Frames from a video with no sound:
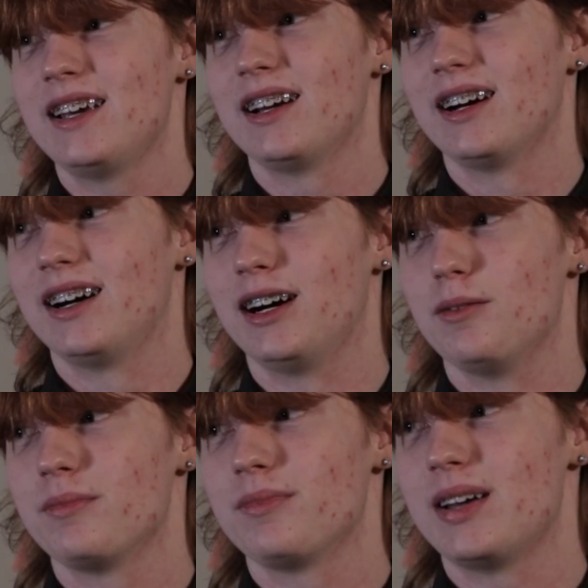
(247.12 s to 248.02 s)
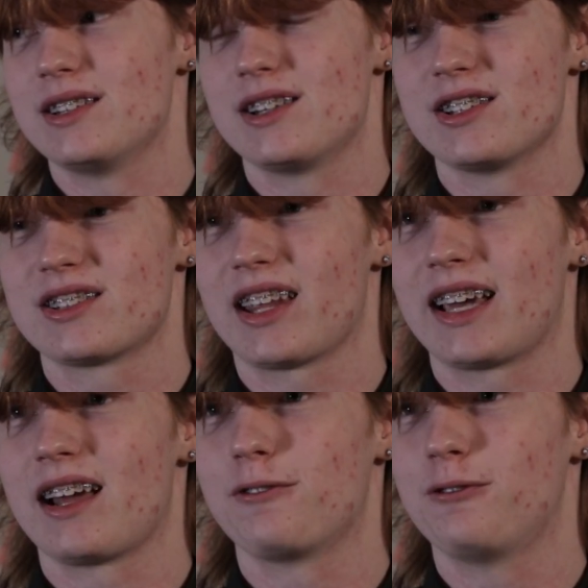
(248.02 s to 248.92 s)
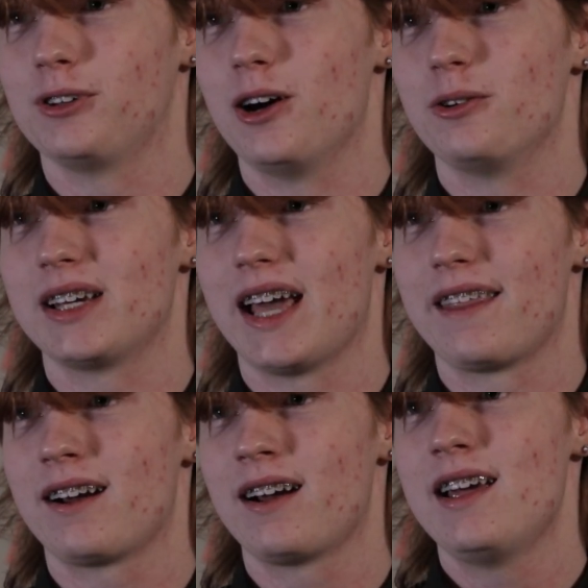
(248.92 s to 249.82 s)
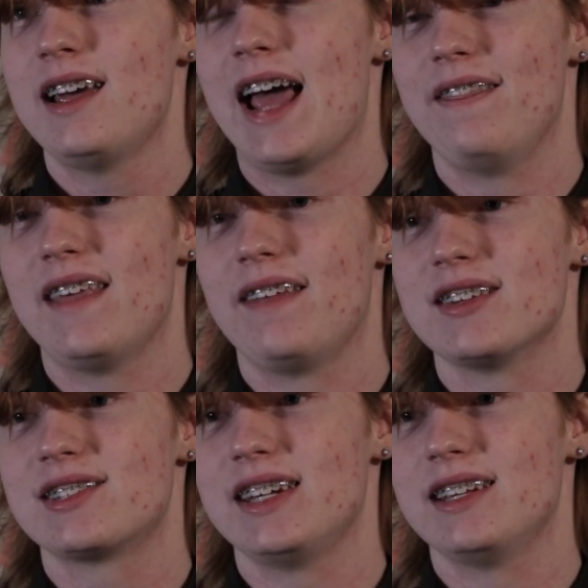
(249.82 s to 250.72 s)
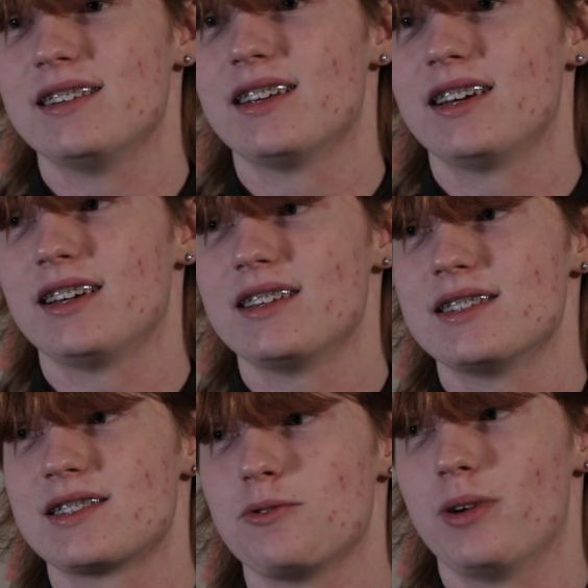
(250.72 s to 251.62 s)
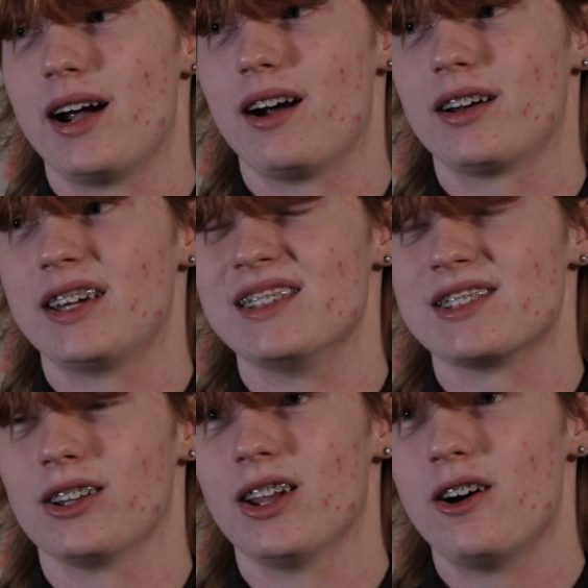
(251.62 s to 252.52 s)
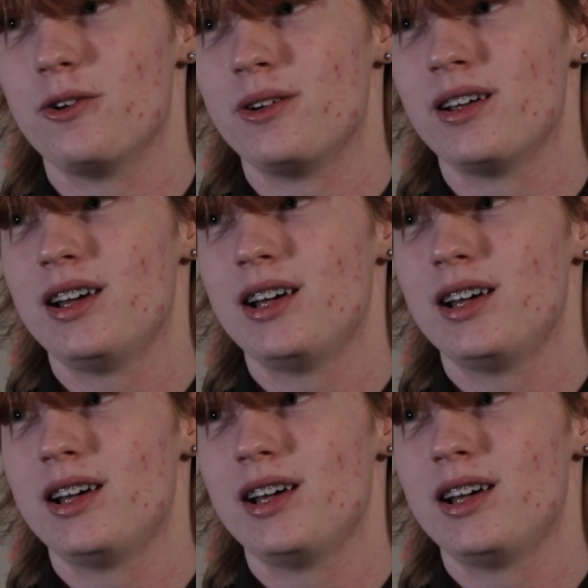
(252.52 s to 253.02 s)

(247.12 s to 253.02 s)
and to just like kind of flow together. And then the scene where he's alone